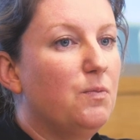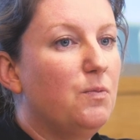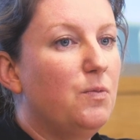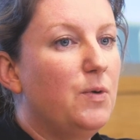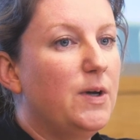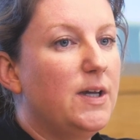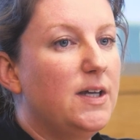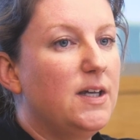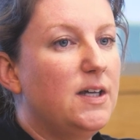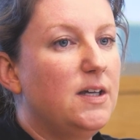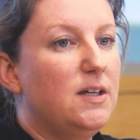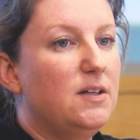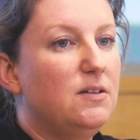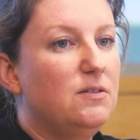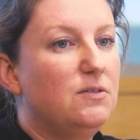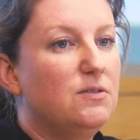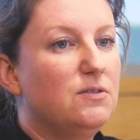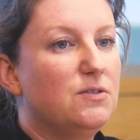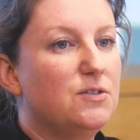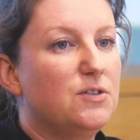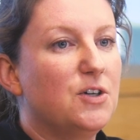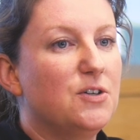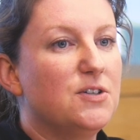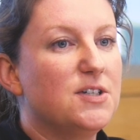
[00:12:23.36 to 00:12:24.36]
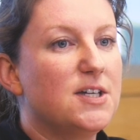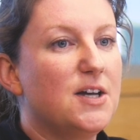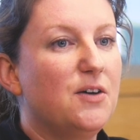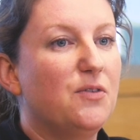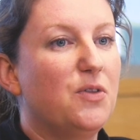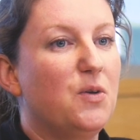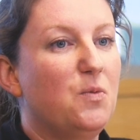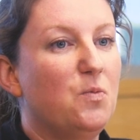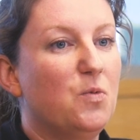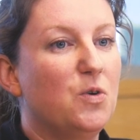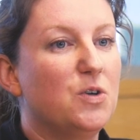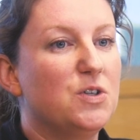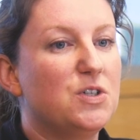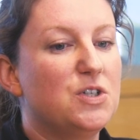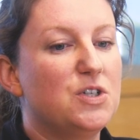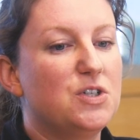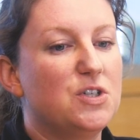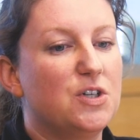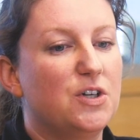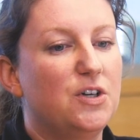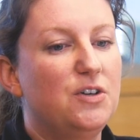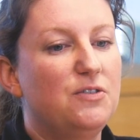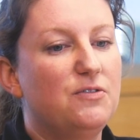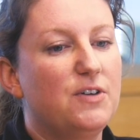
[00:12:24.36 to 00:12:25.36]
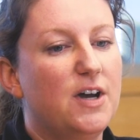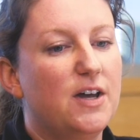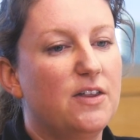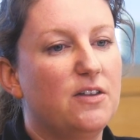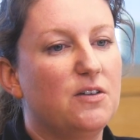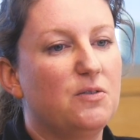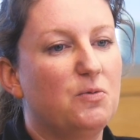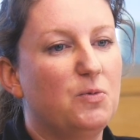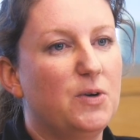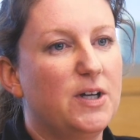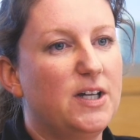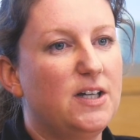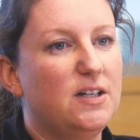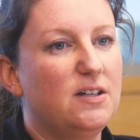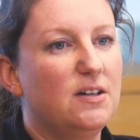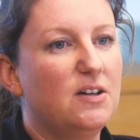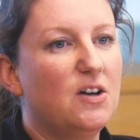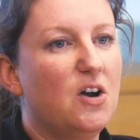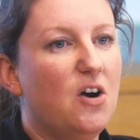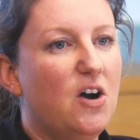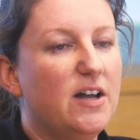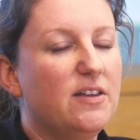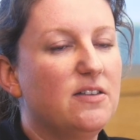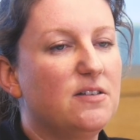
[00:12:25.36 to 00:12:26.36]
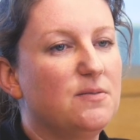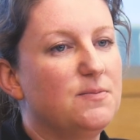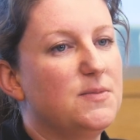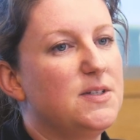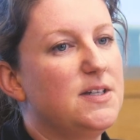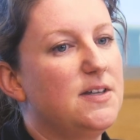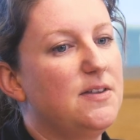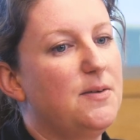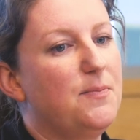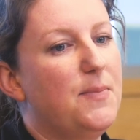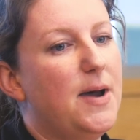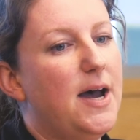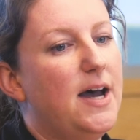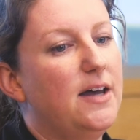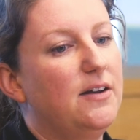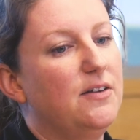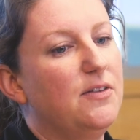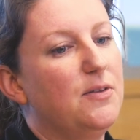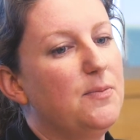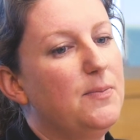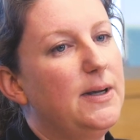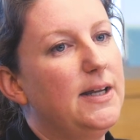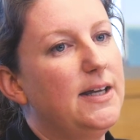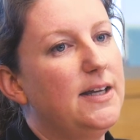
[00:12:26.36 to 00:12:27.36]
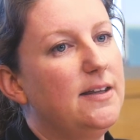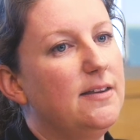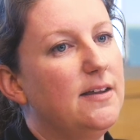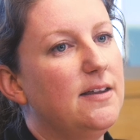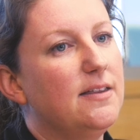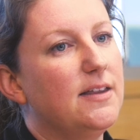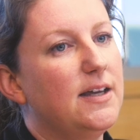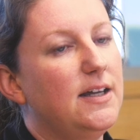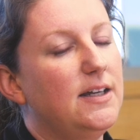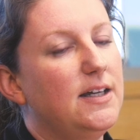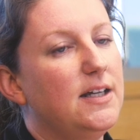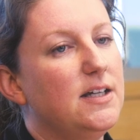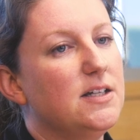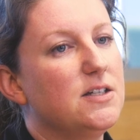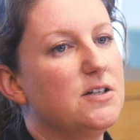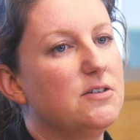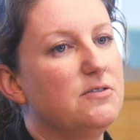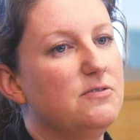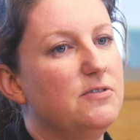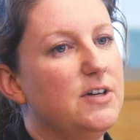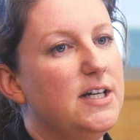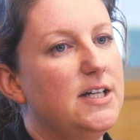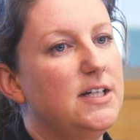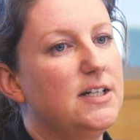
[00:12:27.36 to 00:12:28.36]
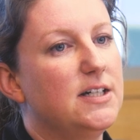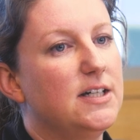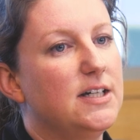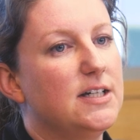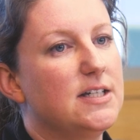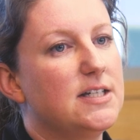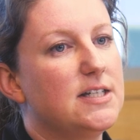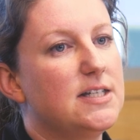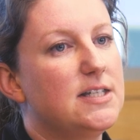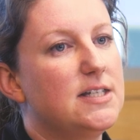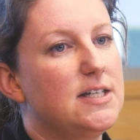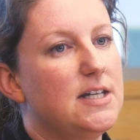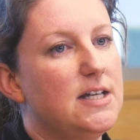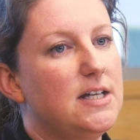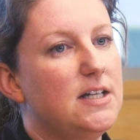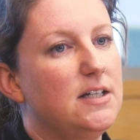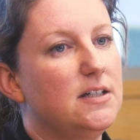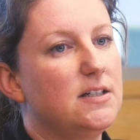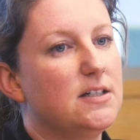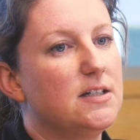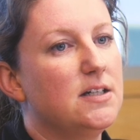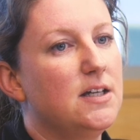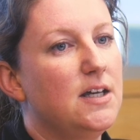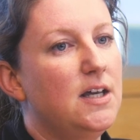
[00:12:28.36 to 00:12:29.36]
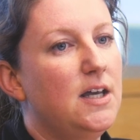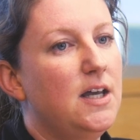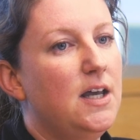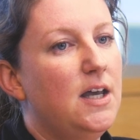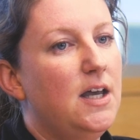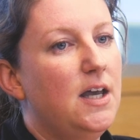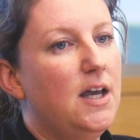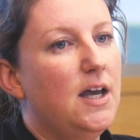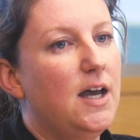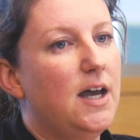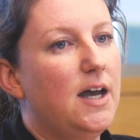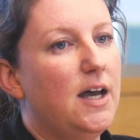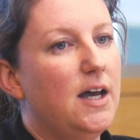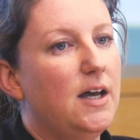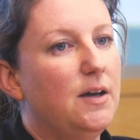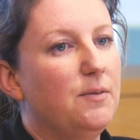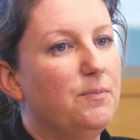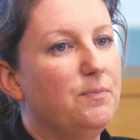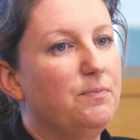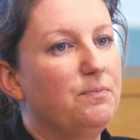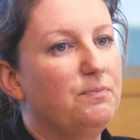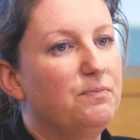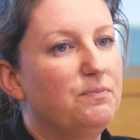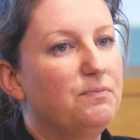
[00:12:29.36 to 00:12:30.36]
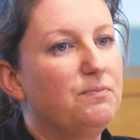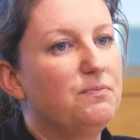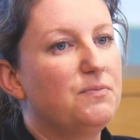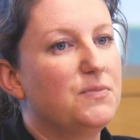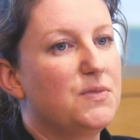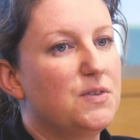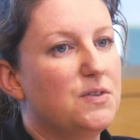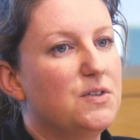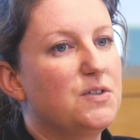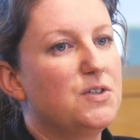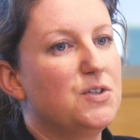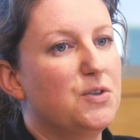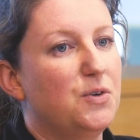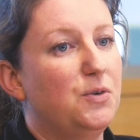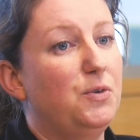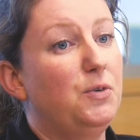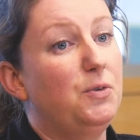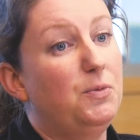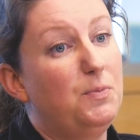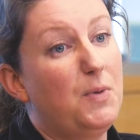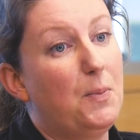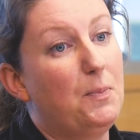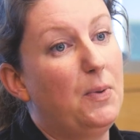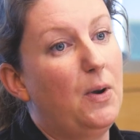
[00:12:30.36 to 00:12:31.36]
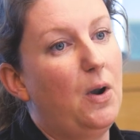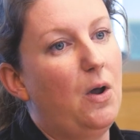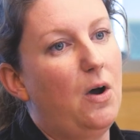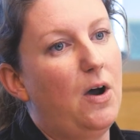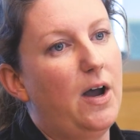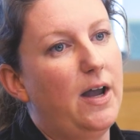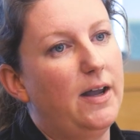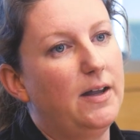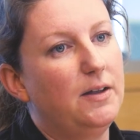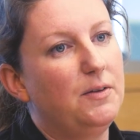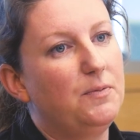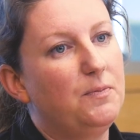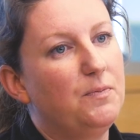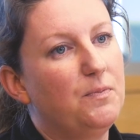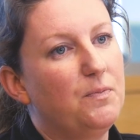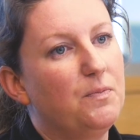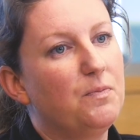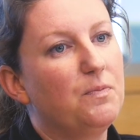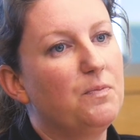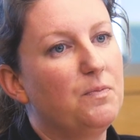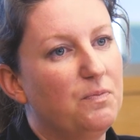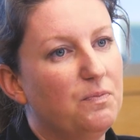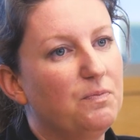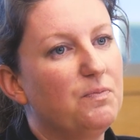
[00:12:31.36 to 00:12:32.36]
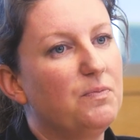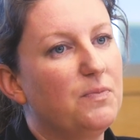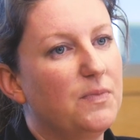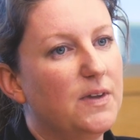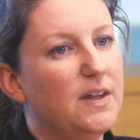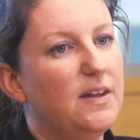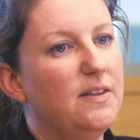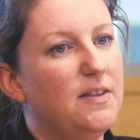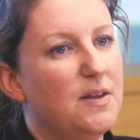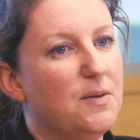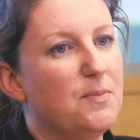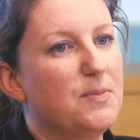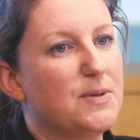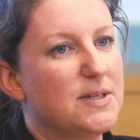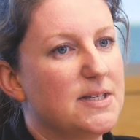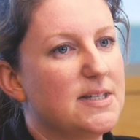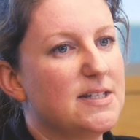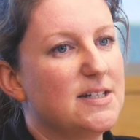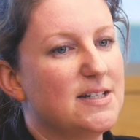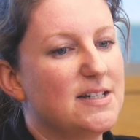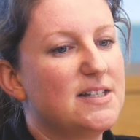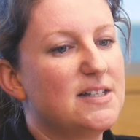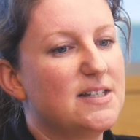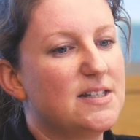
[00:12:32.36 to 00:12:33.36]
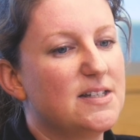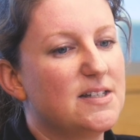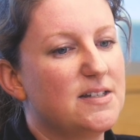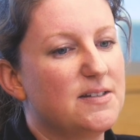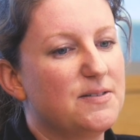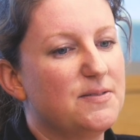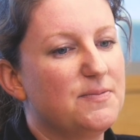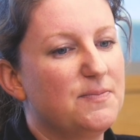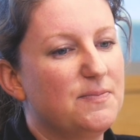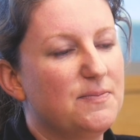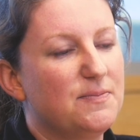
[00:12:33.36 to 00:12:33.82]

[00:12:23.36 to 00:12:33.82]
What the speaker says: We don't tell them what to do, rather we guide them to the part of the plan that they need to read and understand to apply in their business.